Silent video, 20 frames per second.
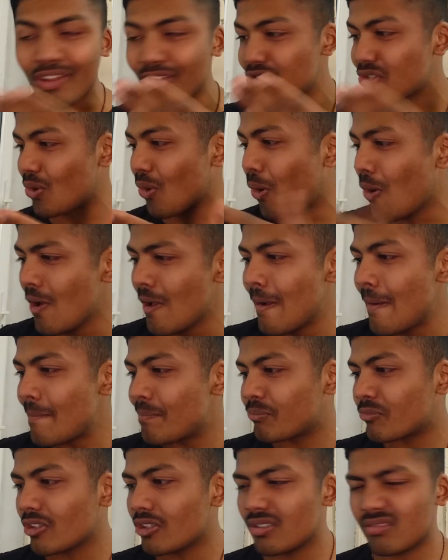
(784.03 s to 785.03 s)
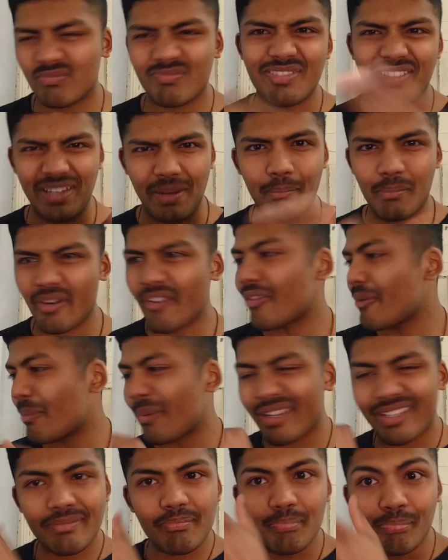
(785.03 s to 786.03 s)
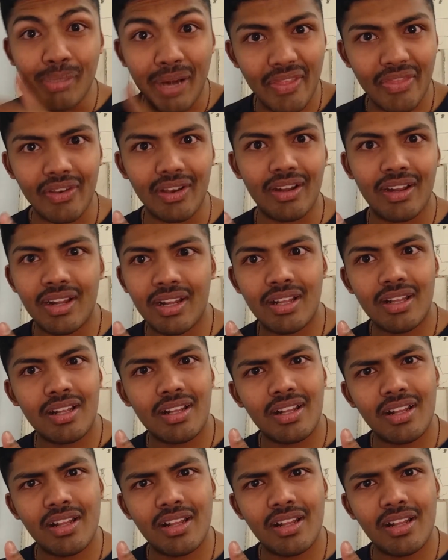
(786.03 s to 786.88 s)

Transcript: brother, so uh, stepbrother, but brother.